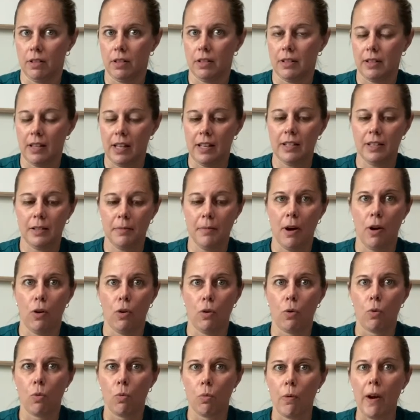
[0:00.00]
they
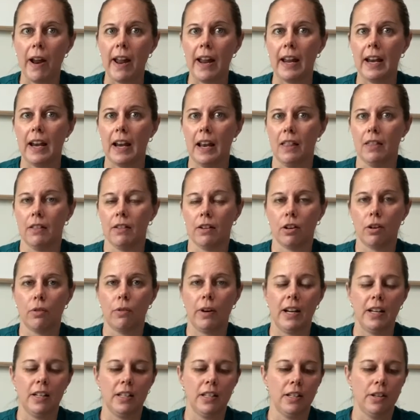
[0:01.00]
smell great, and they're
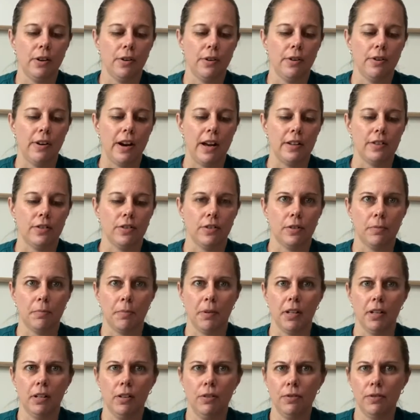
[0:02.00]
great deodorizers,
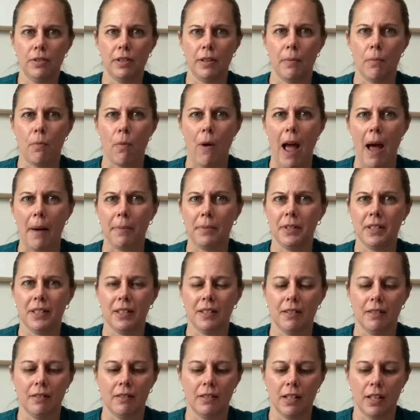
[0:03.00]
but use them wrapped
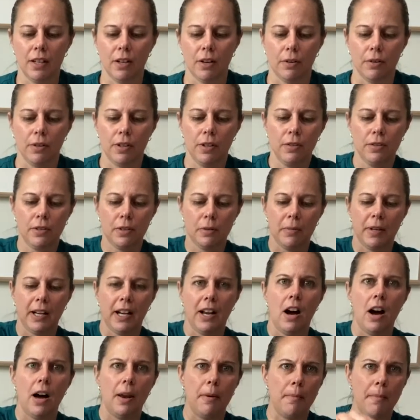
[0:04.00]
in, use them in
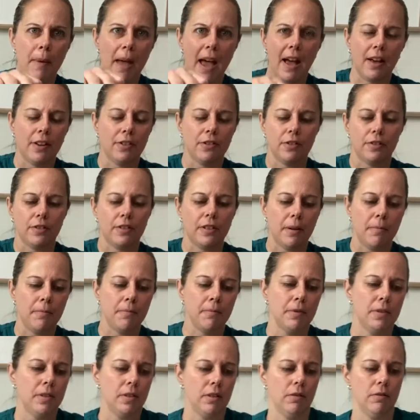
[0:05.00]
cotton bags or
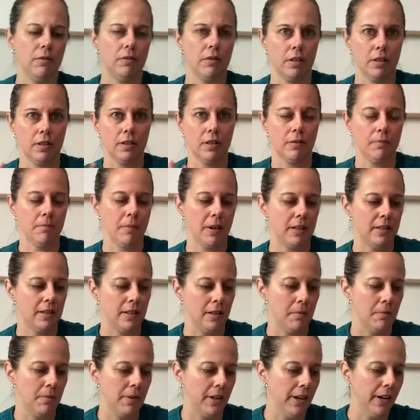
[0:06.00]
something. So just my
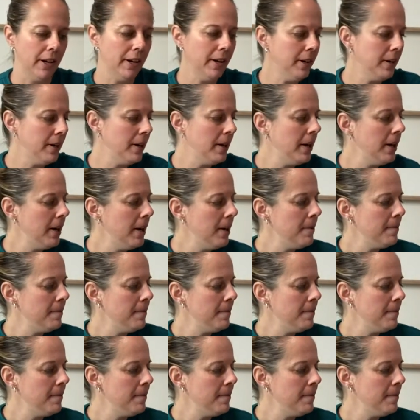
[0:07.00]
tip there.